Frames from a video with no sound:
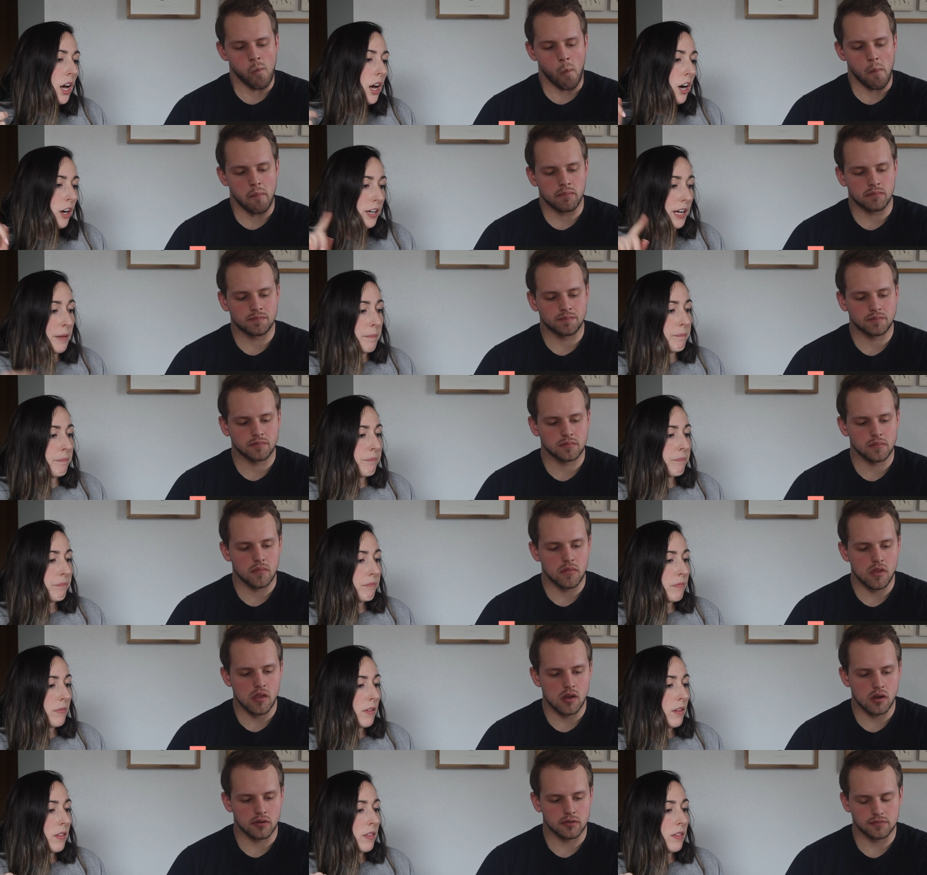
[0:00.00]
Speaker 1: Okay,
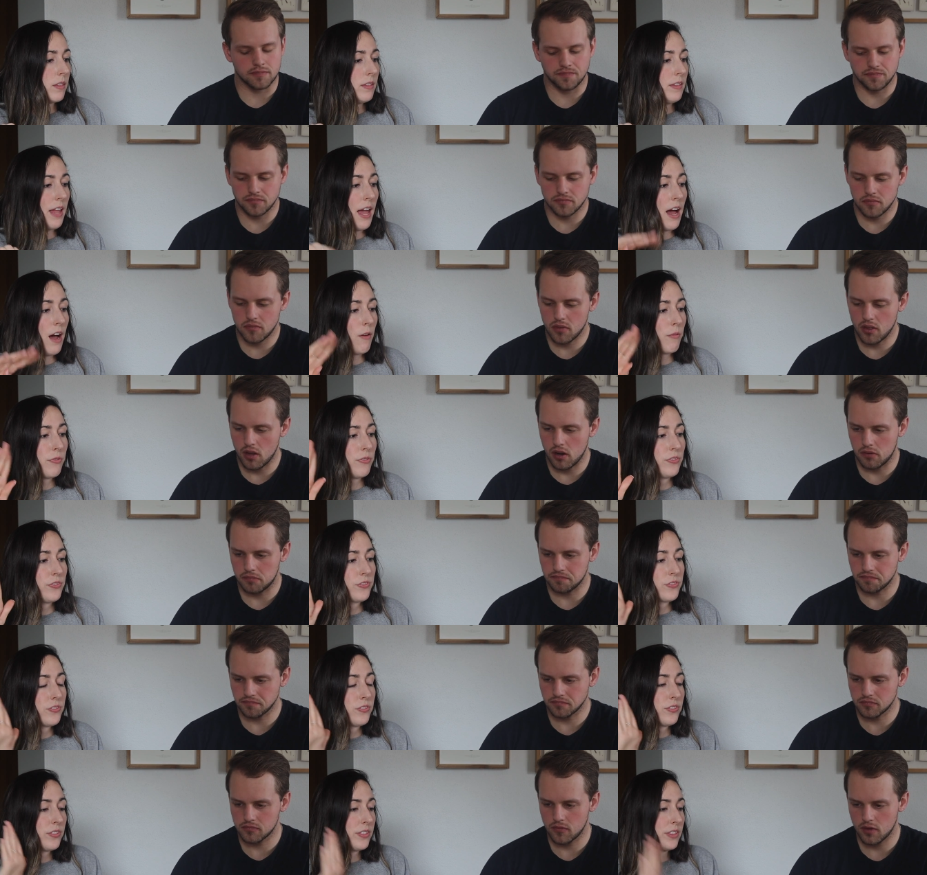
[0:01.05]
now
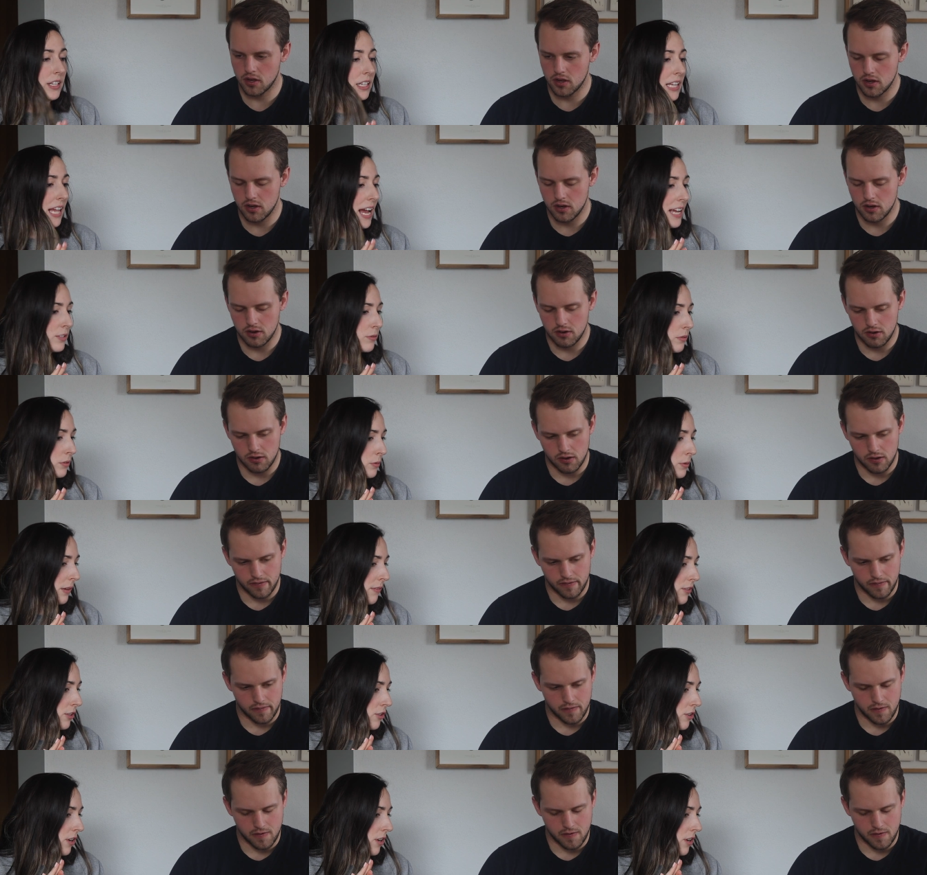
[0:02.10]
the last ones we have to